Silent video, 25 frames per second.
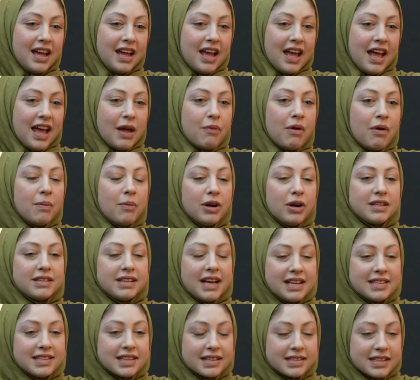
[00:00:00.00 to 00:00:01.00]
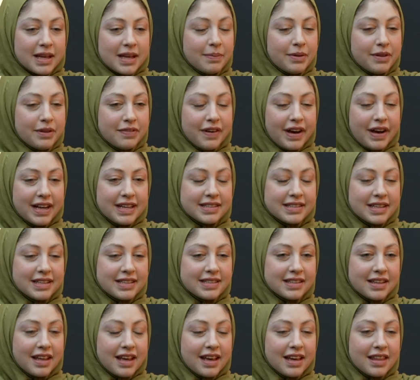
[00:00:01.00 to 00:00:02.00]
And what Moataz exemplifies
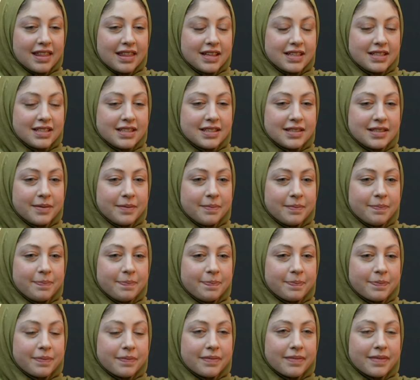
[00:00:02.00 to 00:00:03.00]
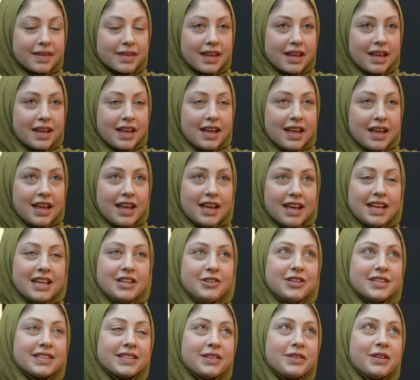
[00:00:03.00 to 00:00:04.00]
is like this he
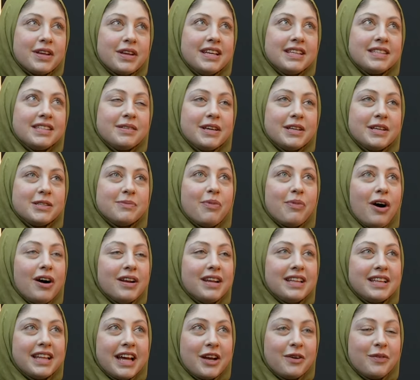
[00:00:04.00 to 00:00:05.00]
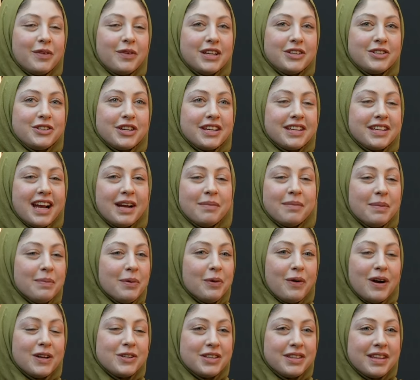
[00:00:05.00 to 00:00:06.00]
just his his body language. I remember
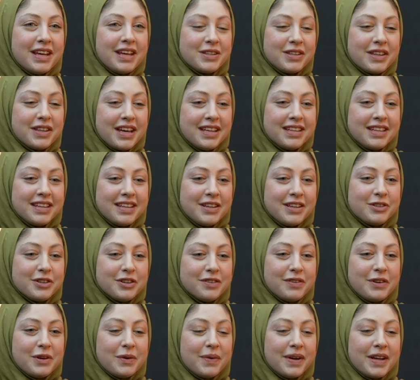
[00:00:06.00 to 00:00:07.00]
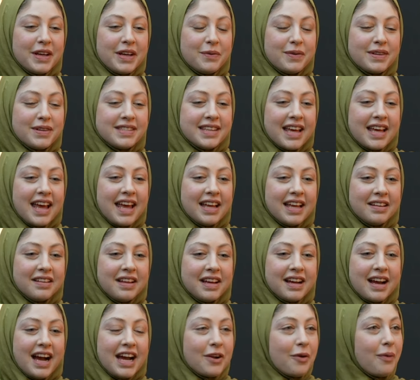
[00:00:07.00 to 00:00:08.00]
watching that that interview where he was saying
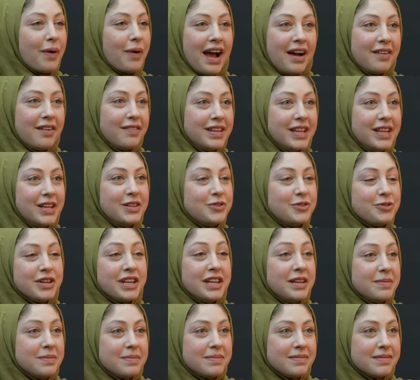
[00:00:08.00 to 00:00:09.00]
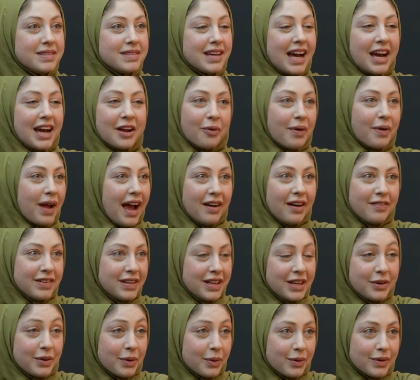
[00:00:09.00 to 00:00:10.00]
like I don't have any dreams. I don't have
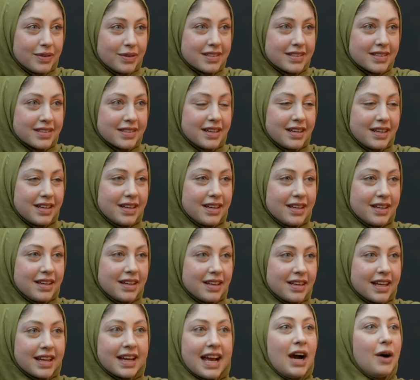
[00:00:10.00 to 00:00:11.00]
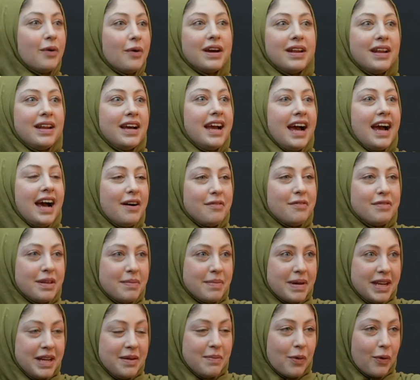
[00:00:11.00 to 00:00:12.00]
any goals. Mm-hmm. Like how can I have them
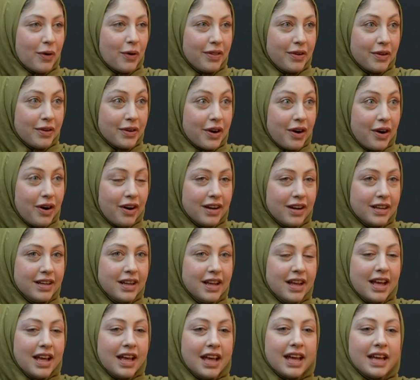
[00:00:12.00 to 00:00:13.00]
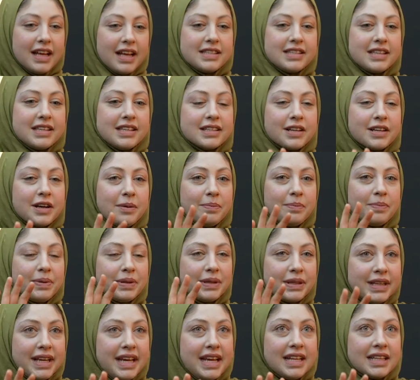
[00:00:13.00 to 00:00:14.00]
anymore? They're gone. It's this
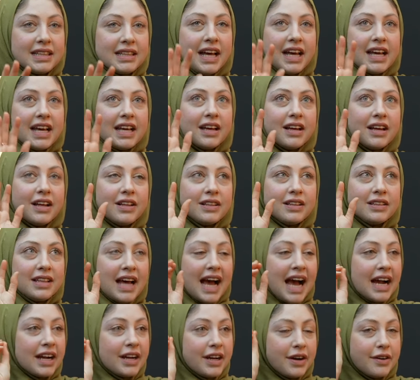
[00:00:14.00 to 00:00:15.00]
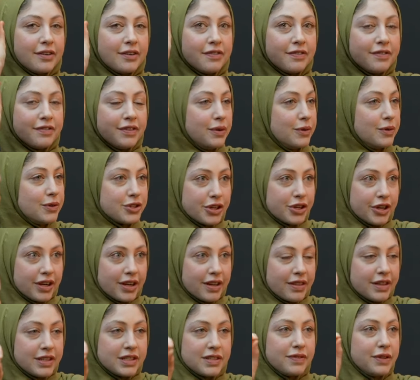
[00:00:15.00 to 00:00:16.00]
complete like lack of future.
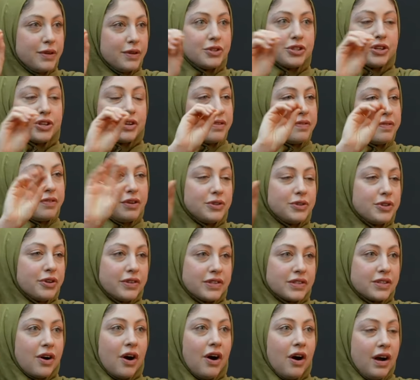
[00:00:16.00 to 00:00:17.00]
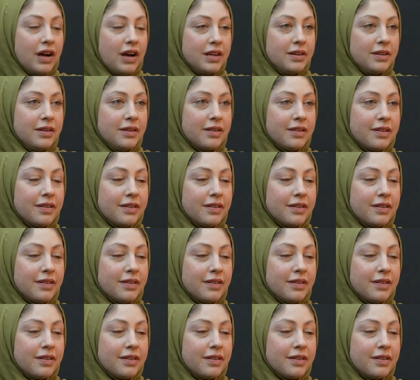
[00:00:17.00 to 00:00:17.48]
This future future is gone.